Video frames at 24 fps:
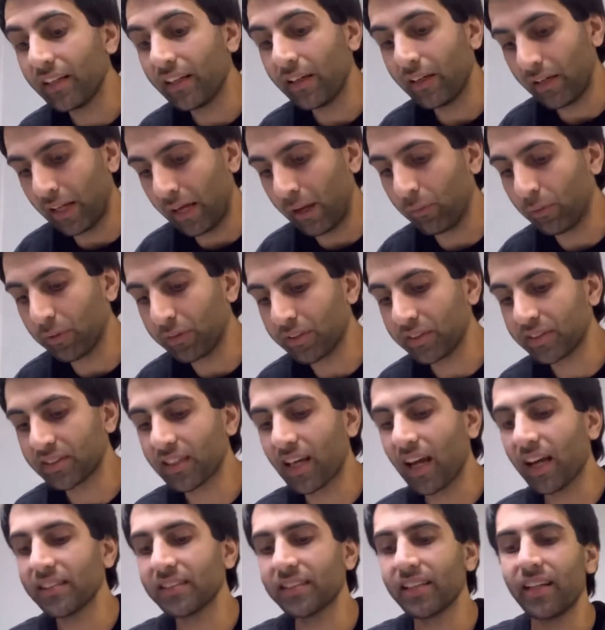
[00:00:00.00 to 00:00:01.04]
Now we'll
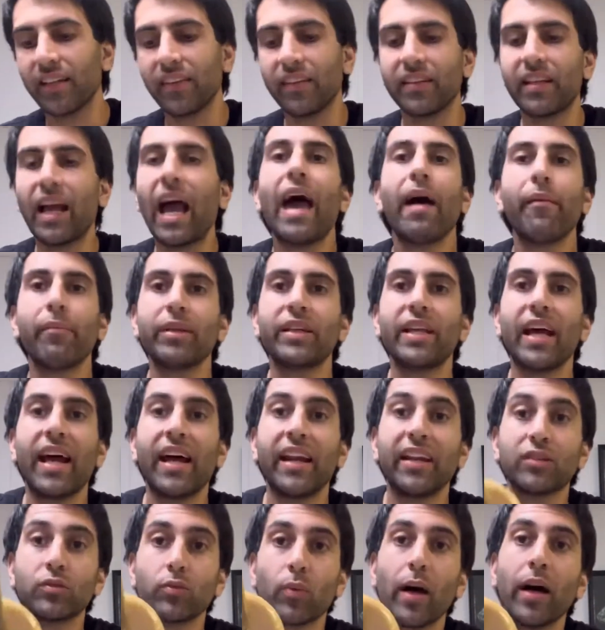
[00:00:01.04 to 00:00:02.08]
discuss it in the habitat
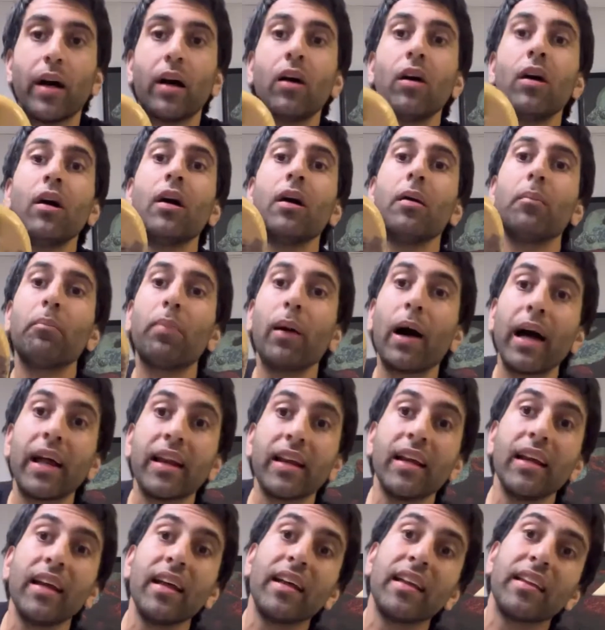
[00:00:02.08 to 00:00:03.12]
as well, but
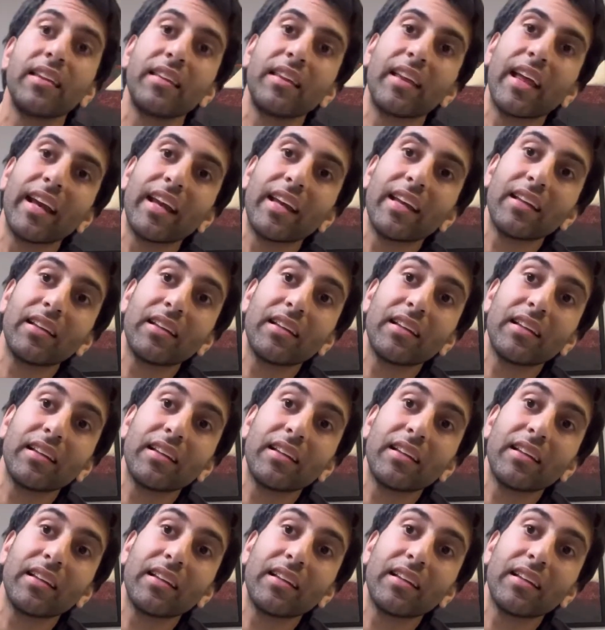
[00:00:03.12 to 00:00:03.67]
they,